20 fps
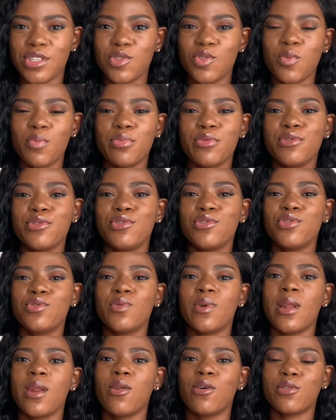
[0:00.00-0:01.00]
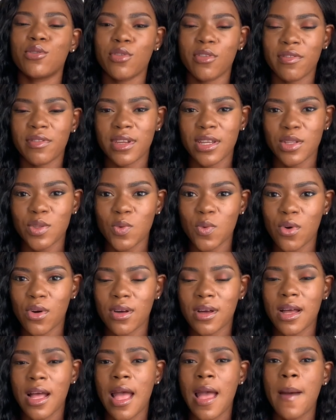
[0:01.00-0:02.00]
it opens you to a lot of network.
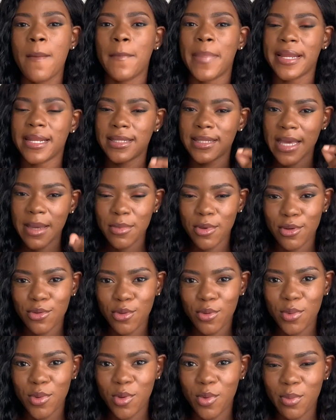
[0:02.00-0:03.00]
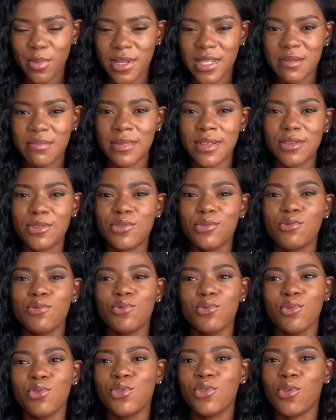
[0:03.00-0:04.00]
By the time you're done with your placement, you know
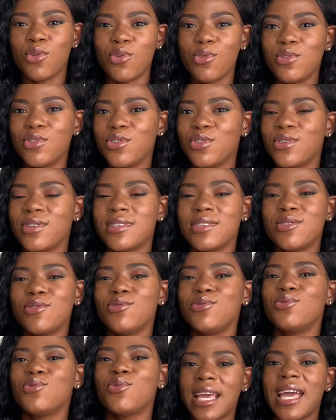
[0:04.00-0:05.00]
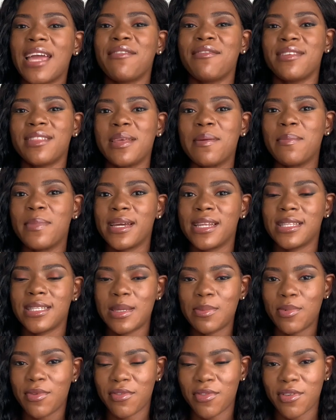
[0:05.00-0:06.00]
your onions, you know everything by the tip
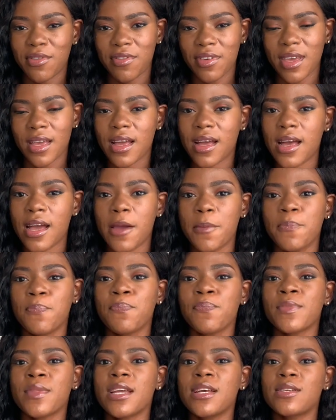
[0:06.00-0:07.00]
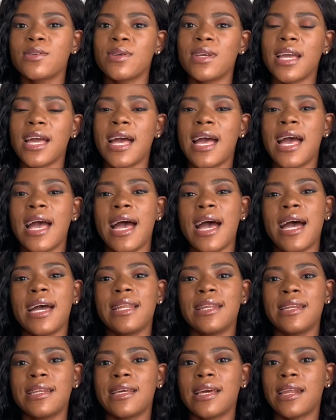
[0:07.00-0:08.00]
of your finger. So yeah,
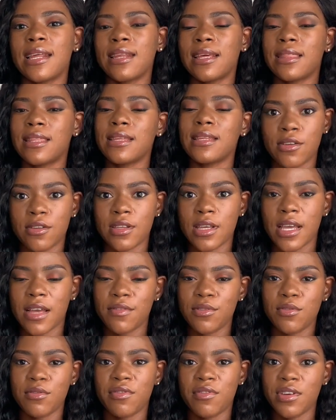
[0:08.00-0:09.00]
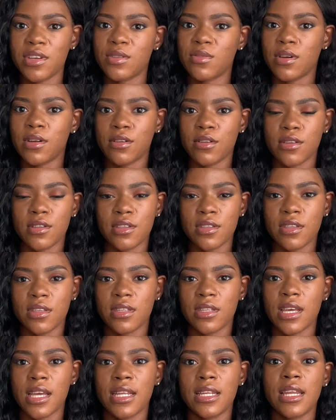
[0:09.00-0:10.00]
and another thing is I have two friends who are nurses
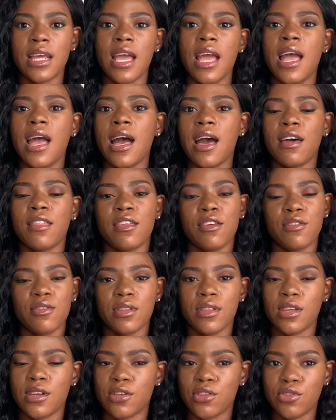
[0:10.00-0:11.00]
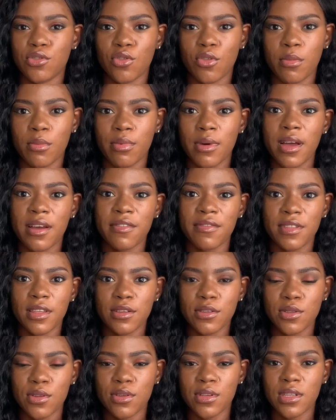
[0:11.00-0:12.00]
and how they got their job after
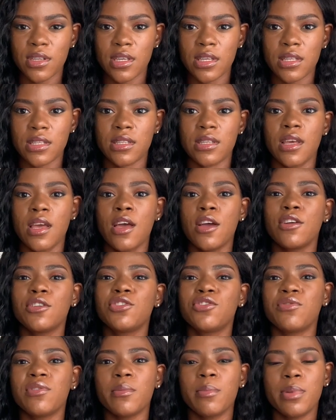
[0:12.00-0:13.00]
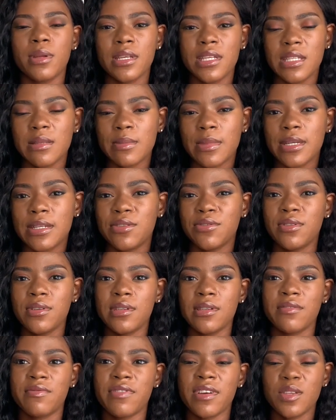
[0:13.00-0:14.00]
study is during placement. During the
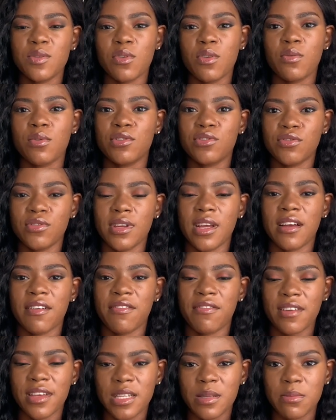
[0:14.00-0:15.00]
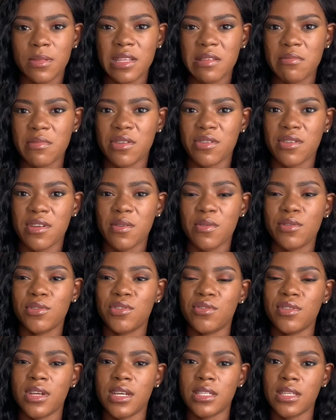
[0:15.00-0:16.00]
first one was during her first placement, the other one during
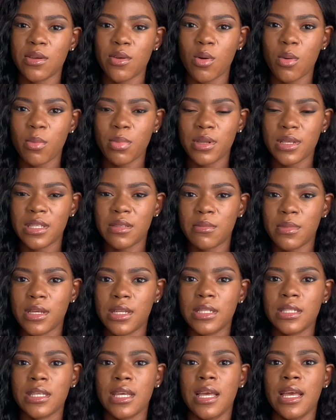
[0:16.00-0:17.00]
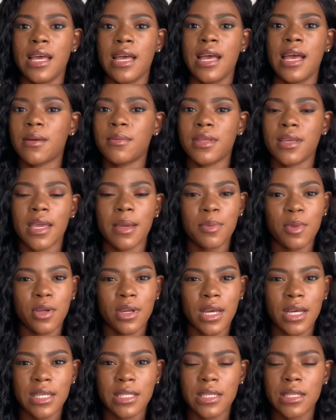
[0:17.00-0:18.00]
her second placement they kept on
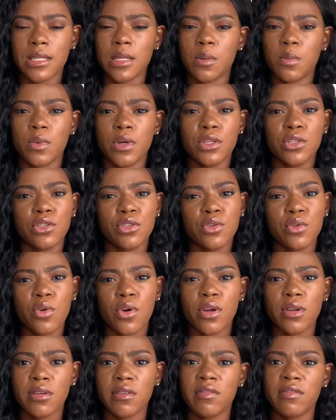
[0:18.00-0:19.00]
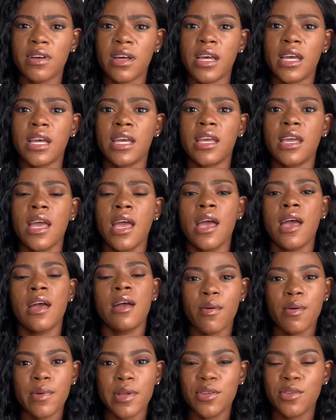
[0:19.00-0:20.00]
asking them, when do you qualify?
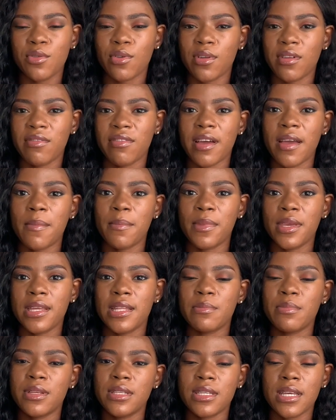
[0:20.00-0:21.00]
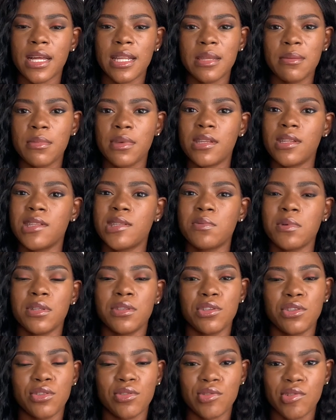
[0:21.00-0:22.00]
When do you qualify? Mean it basically means when do
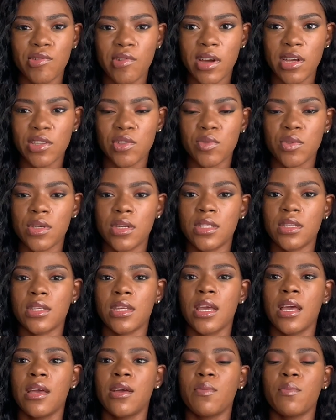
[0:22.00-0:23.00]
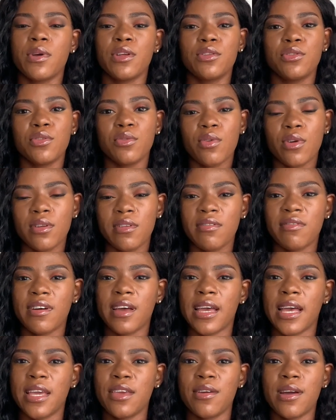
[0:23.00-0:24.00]
you graduate? When do you qualify?
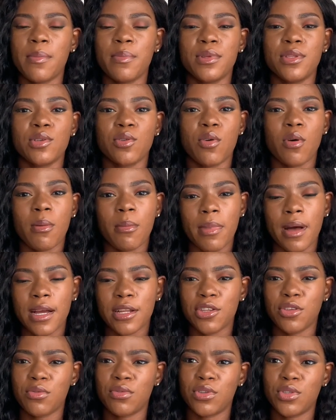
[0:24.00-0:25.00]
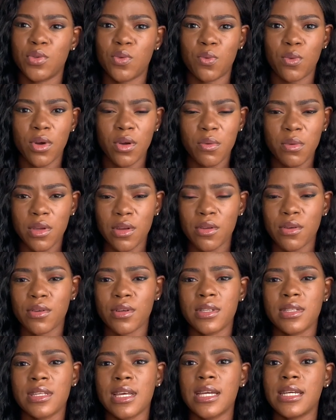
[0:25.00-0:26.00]
Are you happy to come back? Do you want to work with
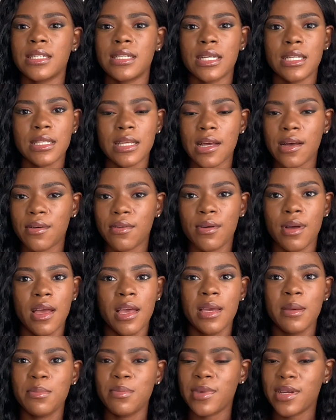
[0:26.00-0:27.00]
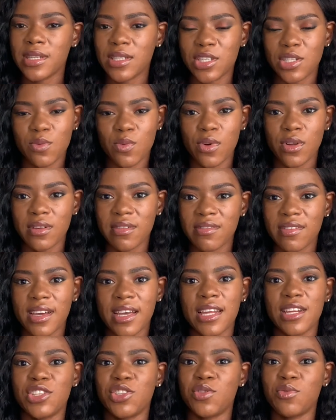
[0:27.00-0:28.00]
us? And that's how when she qualified,
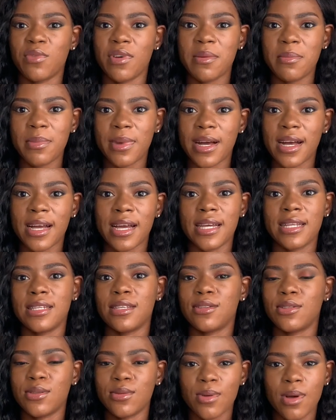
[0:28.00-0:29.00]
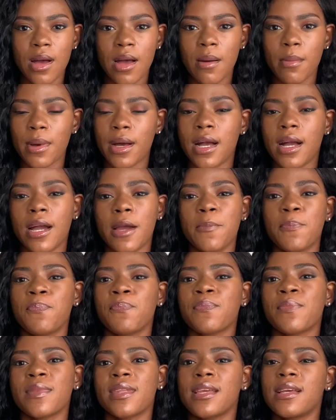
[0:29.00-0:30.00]
she went back and they took her back
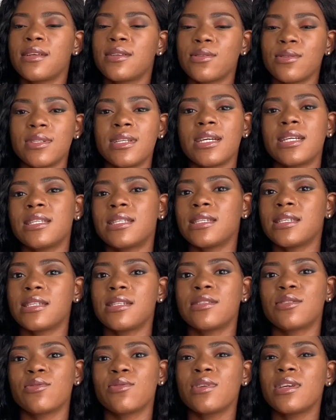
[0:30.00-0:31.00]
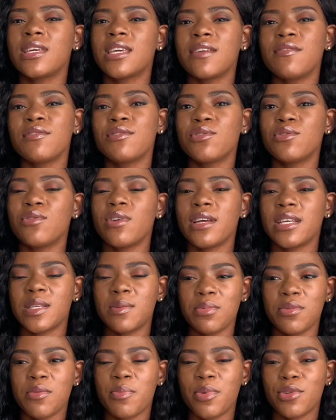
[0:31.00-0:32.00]
so that's it so it gives you
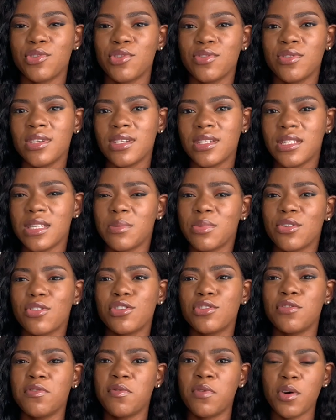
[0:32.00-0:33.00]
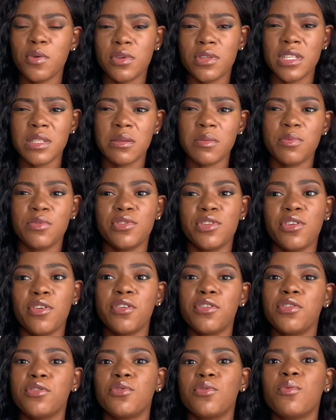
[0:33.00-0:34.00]
opportunity because you've worked with these people they already
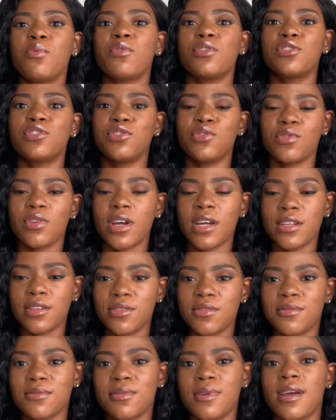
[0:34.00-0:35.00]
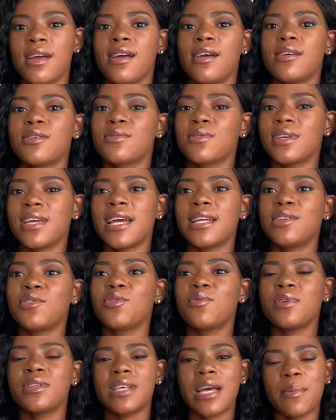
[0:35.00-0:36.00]
know what you can do so yeah they're
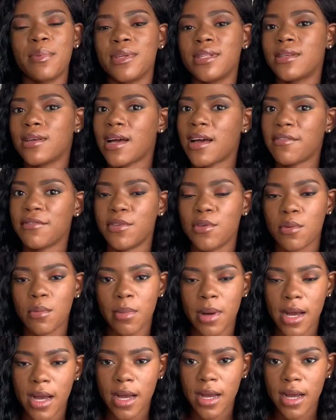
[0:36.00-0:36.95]
always happy to have you back